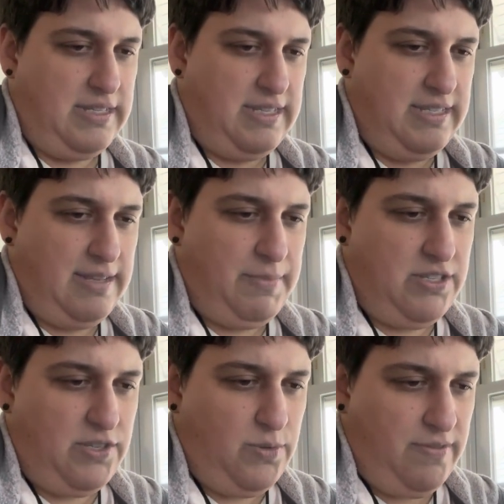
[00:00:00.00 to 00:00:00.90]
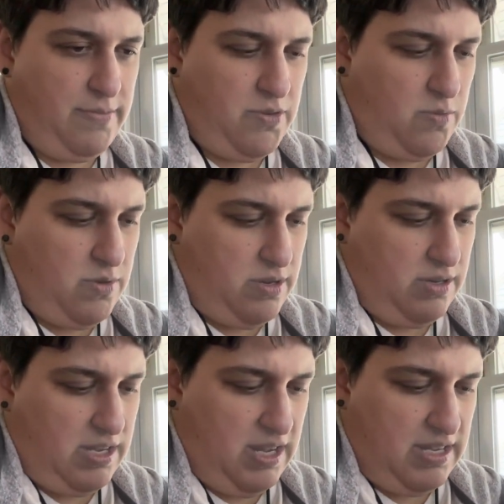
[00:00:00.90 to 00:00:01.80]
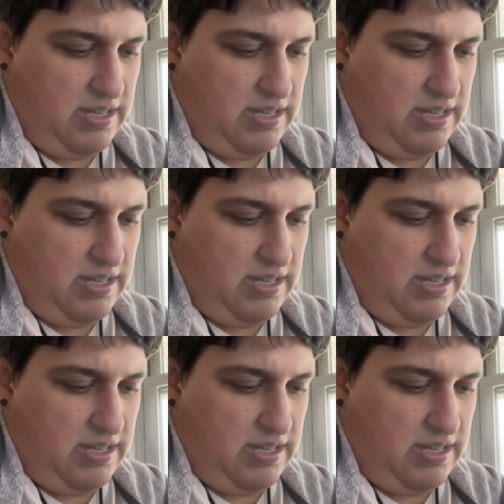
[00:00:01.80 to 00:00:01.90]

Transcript: he sent me two of them or one? God,